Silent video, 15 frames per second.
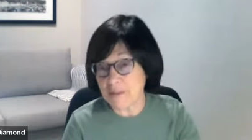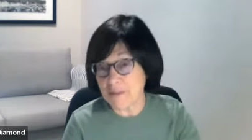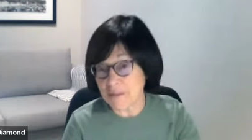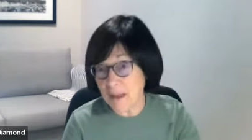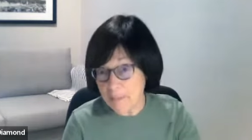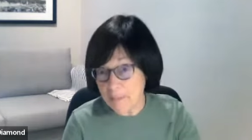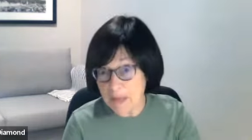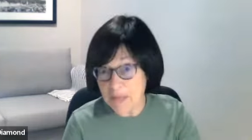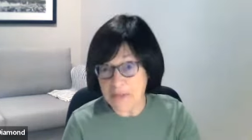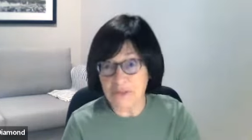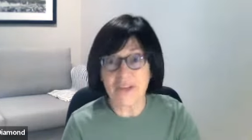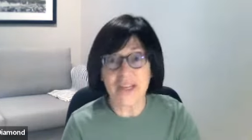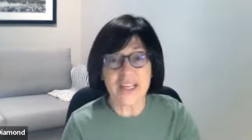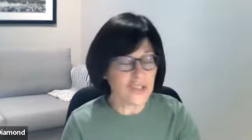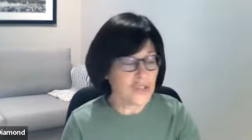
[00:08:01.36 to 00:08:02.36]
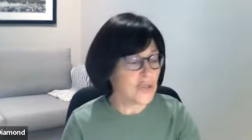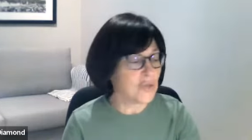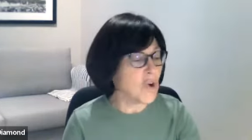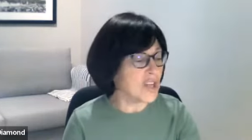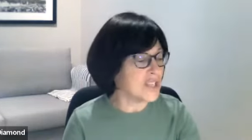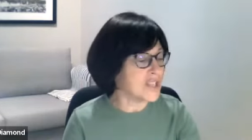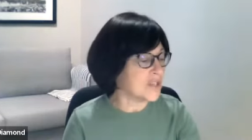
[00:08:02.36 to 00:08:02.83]
a, a mother in
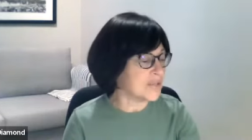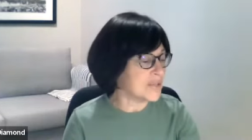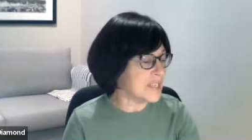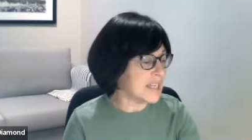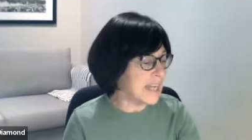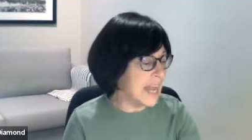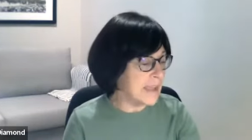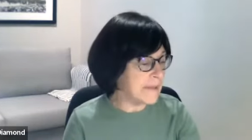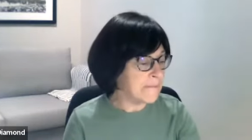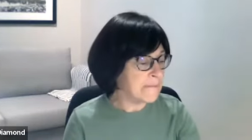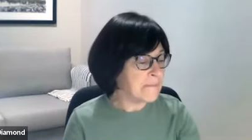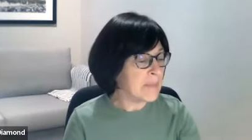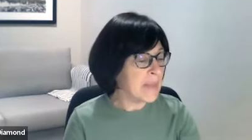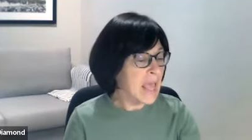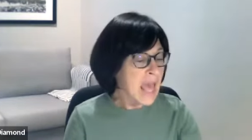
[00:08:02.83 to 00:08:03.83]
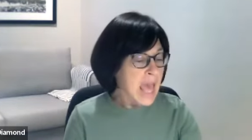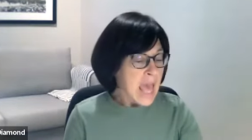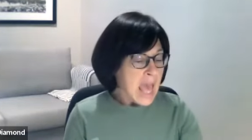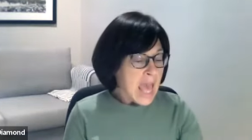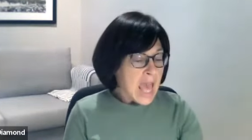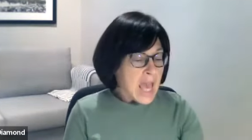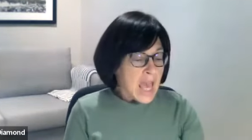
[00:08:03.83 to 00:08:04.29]
Toronto today.
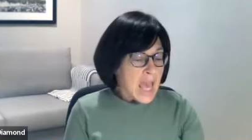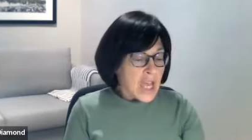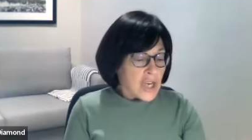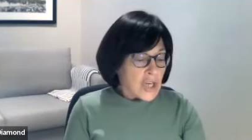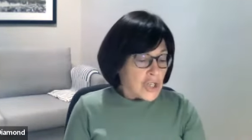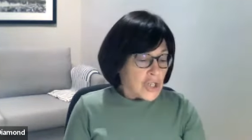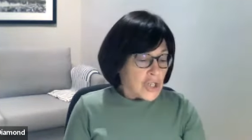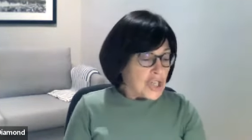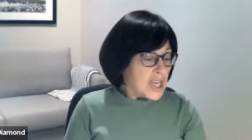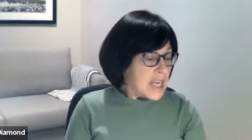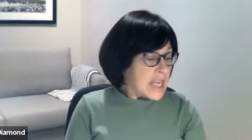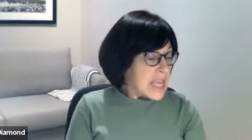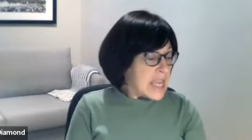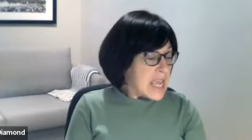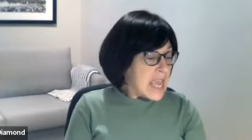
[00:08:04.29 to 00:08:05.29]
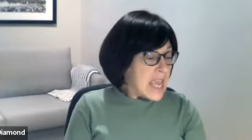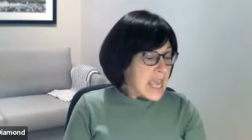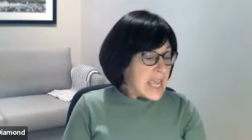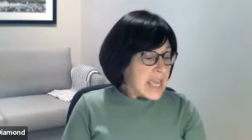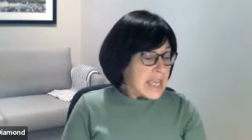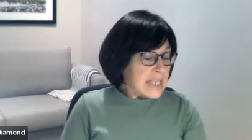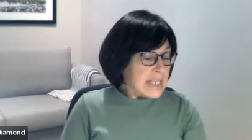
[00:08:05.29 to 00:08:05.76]
She
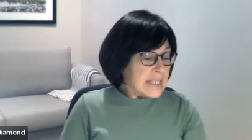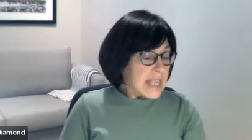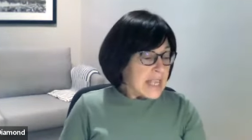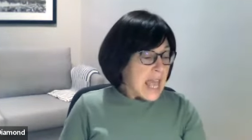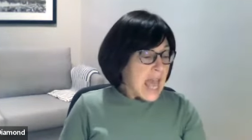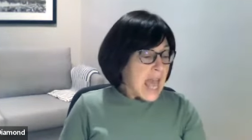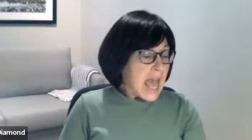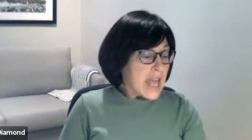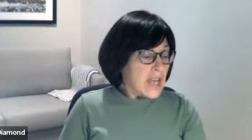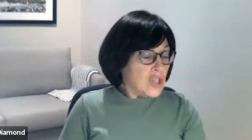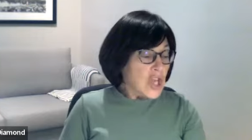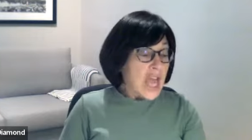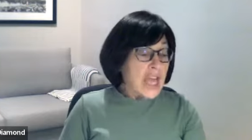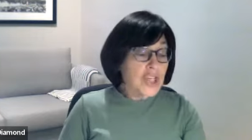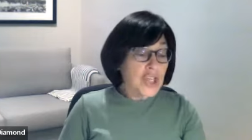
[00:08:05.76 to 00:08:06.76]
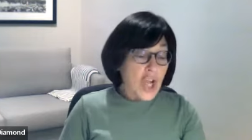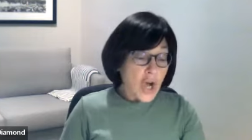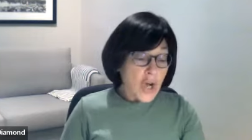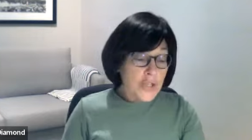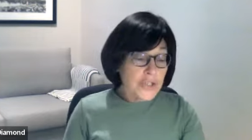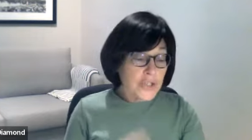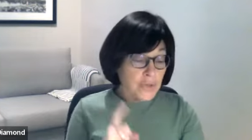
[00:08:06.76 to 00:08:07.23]
is, and she
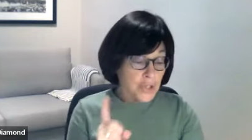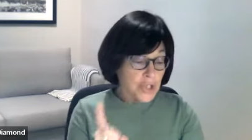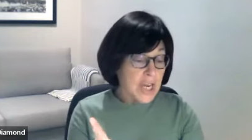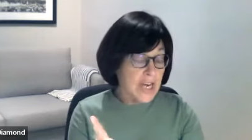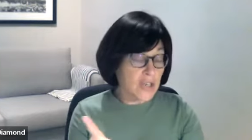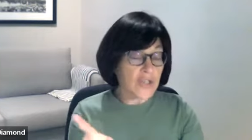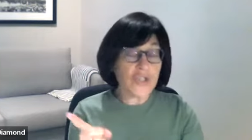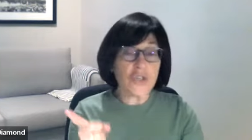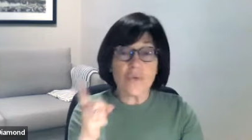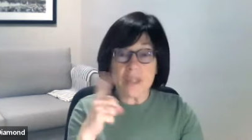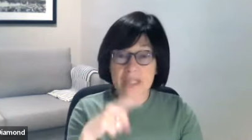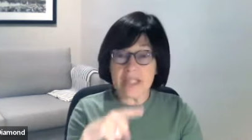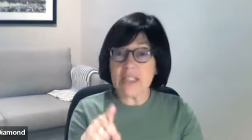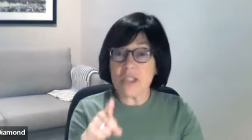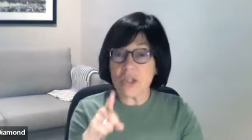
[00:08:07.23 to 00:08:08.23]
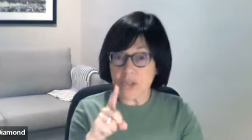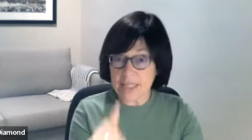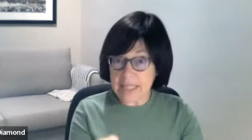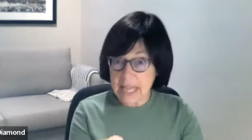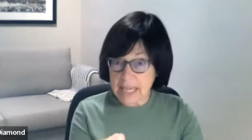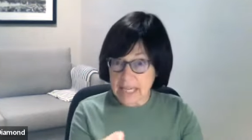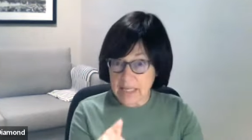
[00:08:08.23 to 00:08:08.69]
also shares, so this is her
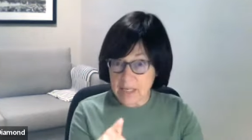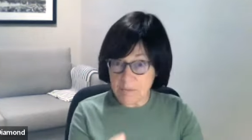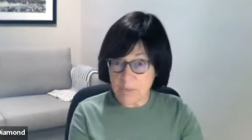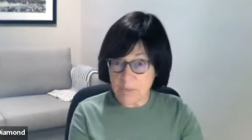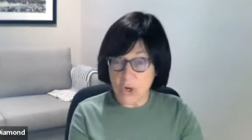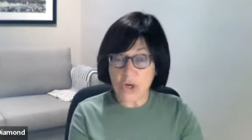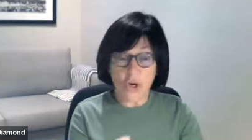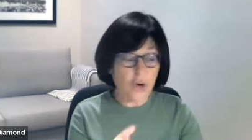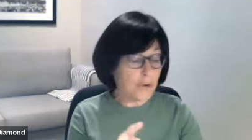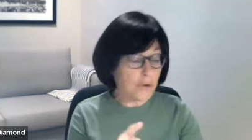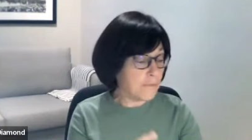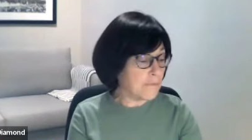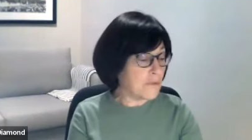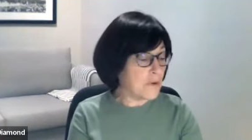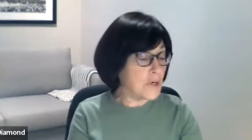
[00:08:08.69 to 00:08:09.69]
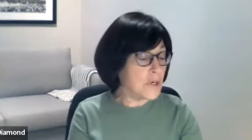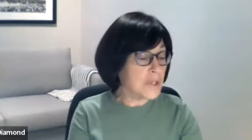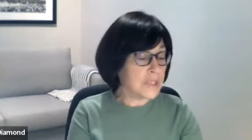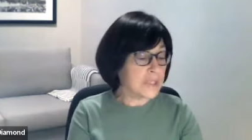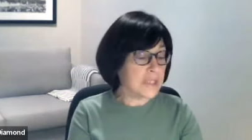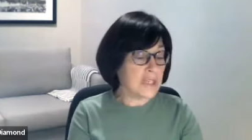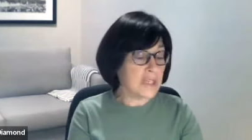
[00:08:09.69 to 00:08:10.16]
second book. Her
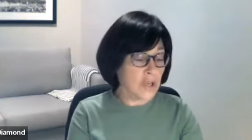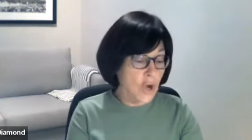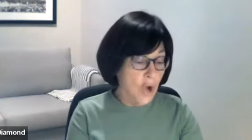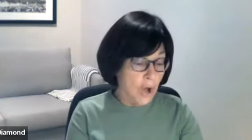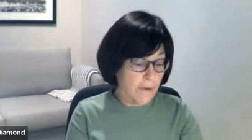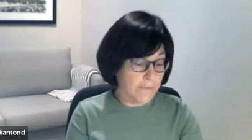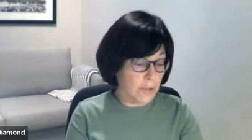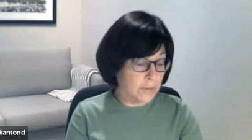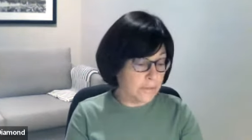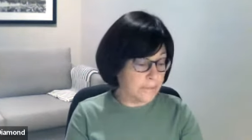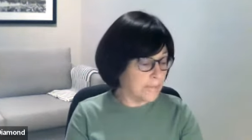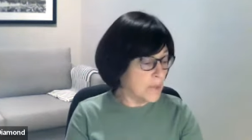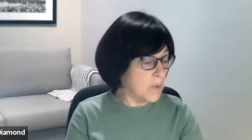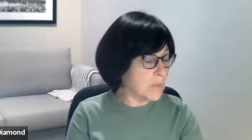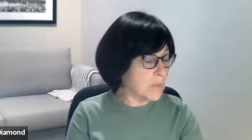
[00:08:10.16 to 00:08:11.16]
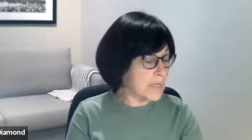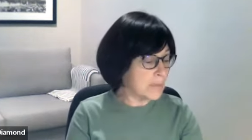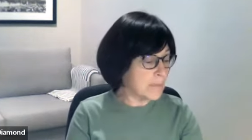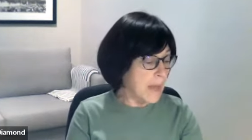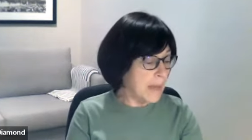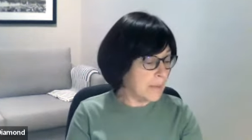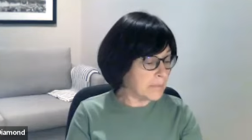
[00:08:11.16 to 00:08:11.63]
first novel was
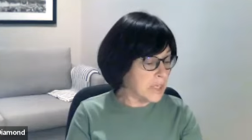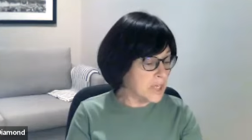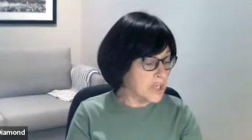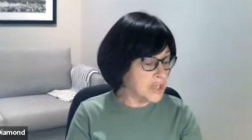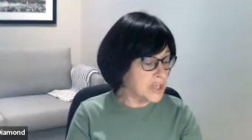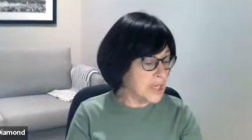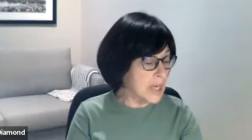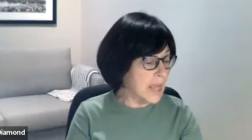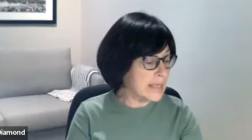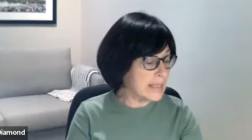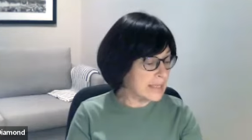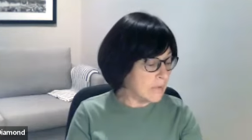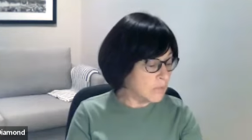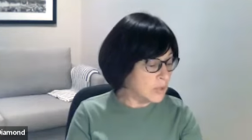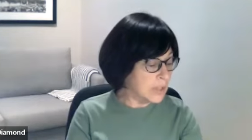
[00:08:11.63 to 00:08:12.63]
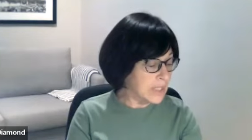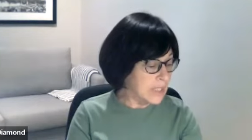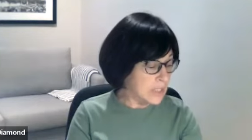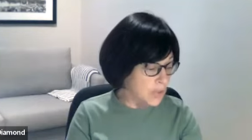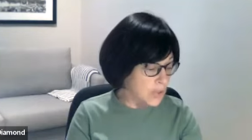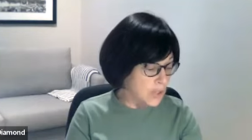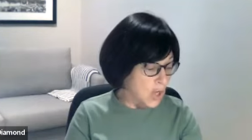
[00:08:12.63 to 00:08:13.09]
published several
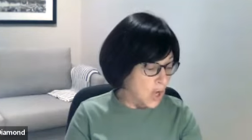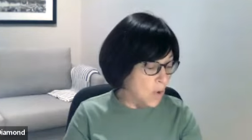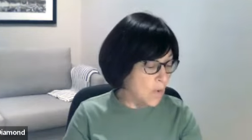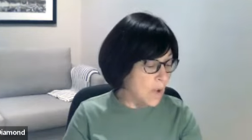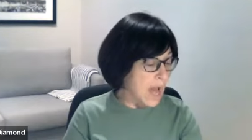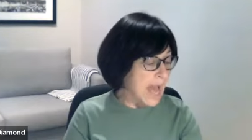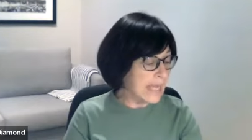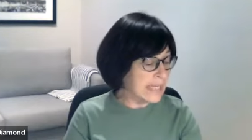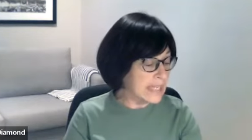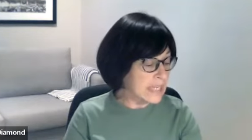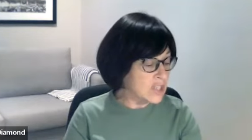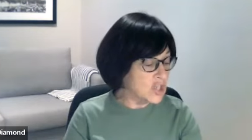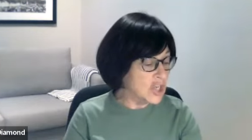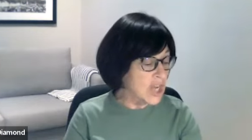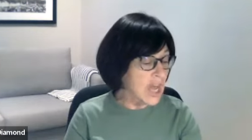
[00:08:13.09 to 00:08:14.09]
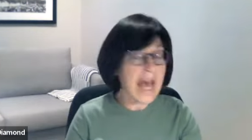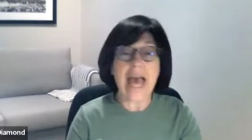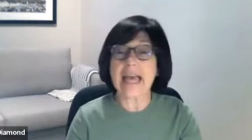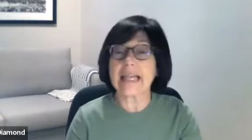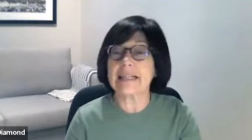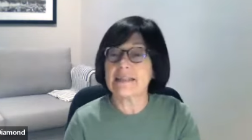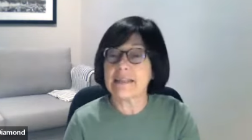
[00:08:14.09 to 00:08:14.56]
years ago, Aisha
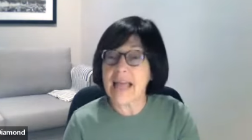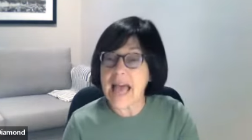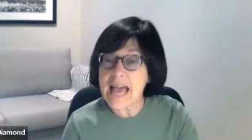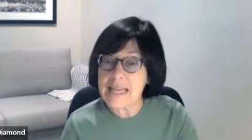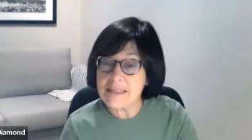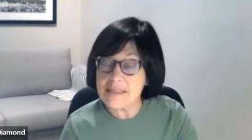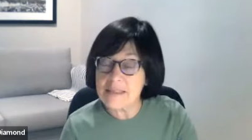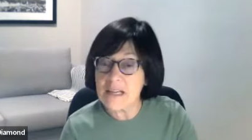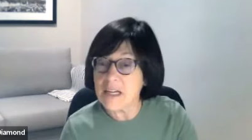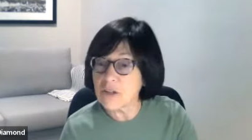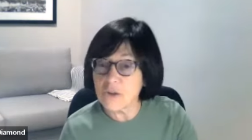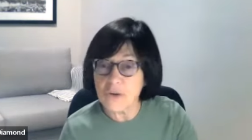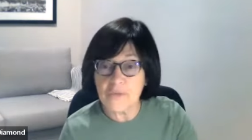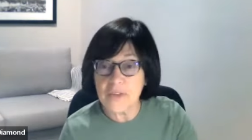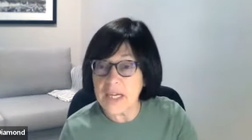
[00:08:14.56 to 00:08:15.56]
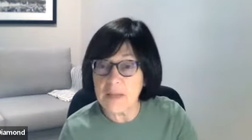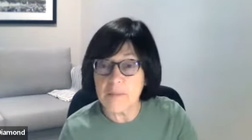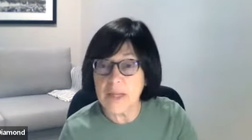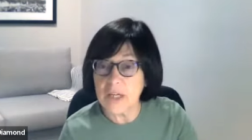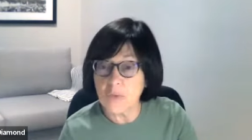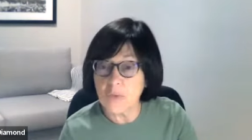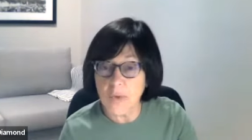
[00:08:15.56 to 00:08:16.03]
at Last. I don't know if
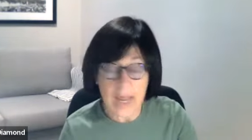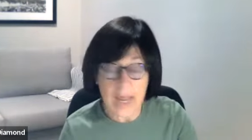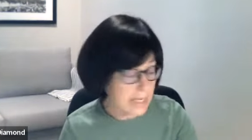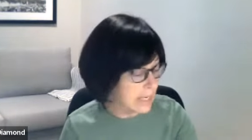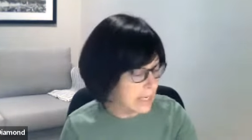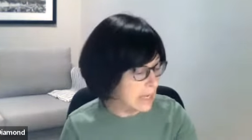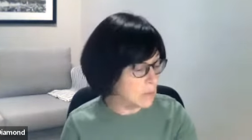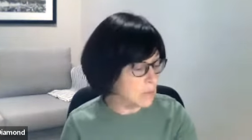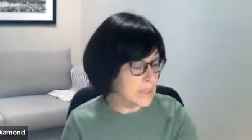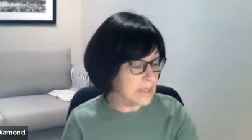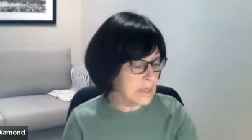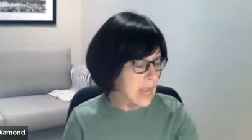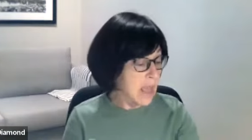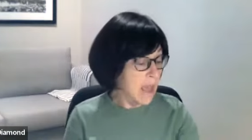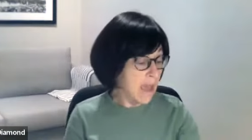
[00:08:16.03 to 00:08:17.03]
anybody read it. It was